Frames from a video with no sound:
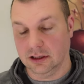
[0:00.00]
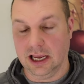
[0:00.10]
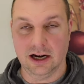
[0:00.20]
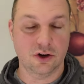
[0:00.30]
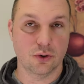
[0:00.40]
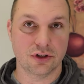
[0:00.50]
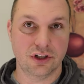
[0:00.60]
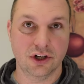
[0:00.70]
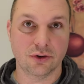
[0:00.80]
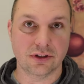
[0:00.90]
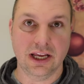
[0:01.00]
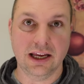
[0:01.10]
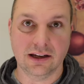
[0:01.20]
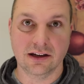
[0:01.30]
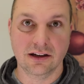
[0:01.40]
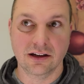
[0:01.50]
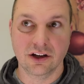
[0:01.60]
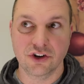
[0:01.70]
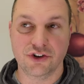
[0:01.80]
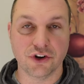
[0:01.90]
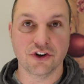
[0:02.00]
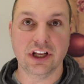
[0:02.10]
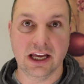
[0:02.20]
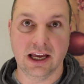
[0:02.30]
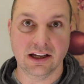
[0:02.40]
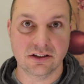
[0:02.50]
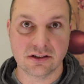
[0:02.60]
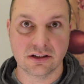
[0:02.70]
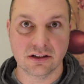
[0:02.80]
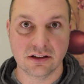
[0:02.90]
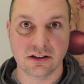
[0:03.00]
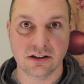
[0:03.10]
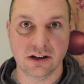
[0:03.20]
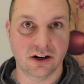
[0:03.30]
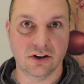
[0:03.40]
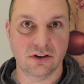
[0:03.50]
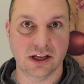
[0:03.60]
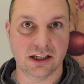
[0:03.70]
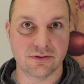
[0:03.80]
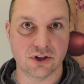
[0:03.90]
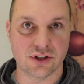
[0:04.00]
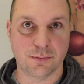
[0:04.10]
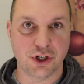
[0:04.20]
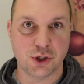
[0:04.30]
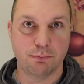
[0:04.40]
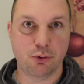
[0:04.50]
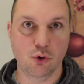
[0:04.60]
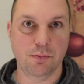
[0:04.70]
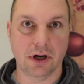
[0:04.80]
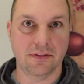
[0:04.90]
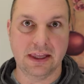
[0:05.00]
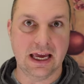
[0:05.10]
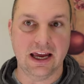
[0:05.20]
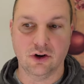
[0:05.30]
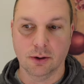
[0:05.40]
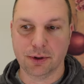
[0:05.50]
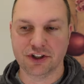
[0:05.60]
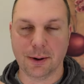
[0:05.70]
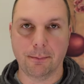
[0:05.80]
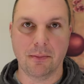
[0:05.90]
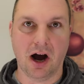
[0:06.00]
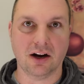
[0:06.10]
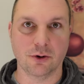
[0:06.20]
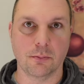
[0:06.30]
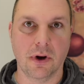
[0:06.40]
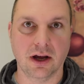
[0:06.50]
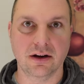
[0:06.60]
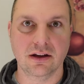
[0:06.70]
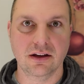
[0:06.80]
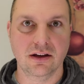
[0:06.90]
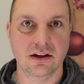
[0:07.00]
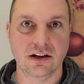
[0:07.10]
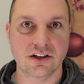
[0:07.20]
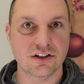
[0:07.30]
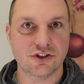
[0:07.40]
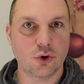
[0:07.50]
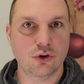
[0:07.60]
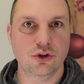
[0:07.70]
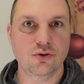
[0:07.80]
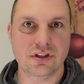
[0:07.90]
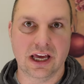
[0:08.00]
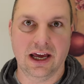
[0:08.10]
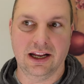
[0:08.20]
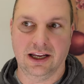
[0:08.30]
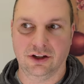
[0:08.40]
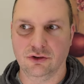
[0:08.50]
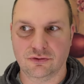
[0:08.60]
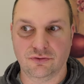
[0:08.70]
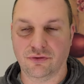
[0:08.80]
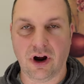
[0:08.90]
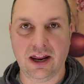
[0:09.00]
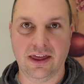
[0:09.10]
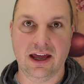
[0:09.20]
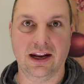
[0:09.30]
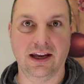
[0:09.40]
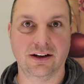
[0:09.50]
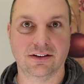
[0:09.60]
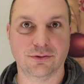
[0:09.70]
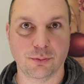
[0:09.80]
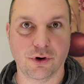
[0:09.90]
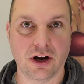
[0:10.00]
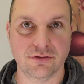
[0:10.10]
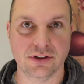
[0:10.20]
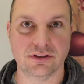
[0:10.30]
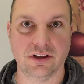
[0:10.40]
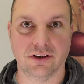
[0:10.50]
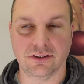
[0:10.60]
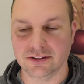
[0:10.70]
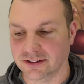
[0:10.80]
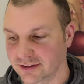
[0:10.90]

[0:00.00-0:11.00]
And of course, you don't take dirty eggs, you know, like if there's a bunch of poop on the egg or a bunch of muck or mud, you just don't use that egg. Fry that egg for breakfast, you know.